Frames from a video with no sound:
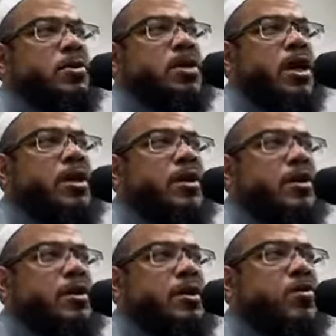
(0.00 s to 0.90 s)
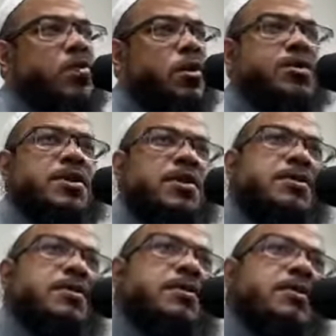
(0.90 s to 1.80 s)
wa ta'ala, He warns
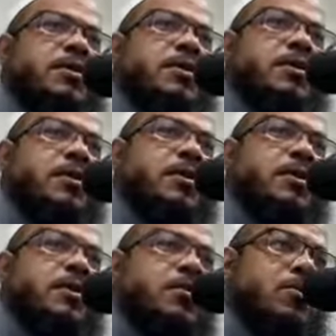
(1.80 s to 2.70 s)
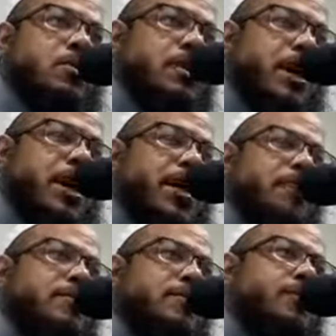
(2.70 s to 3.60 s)
us in the
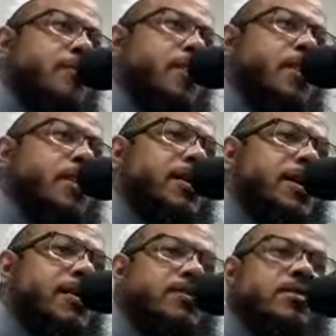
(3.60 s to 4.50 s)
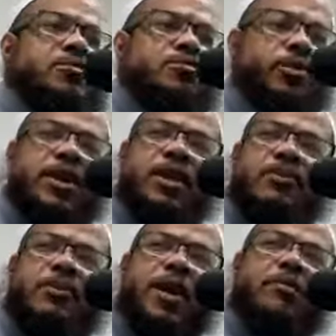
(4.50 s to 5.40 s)
Quran against
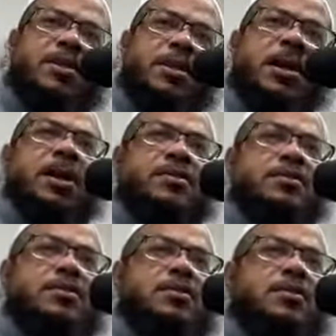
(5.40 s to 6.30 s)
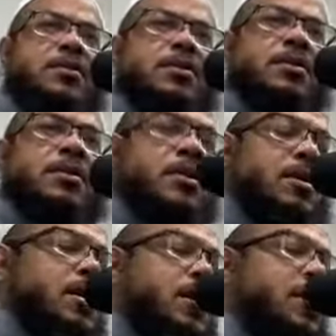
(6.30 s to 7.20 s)
breaking family ties
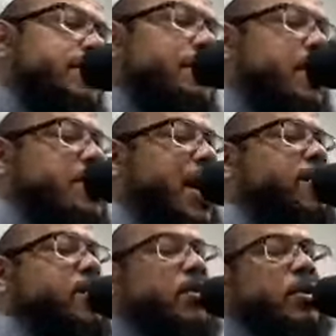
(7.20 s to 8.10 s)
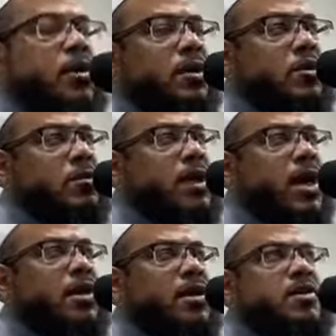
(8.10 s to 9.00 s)
uh, for example, Allah
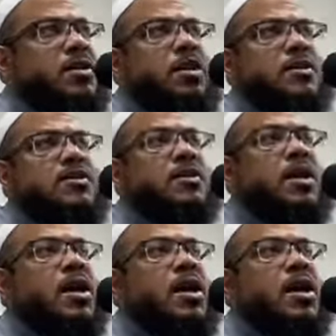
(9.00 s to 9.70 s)
Ta'ala He says,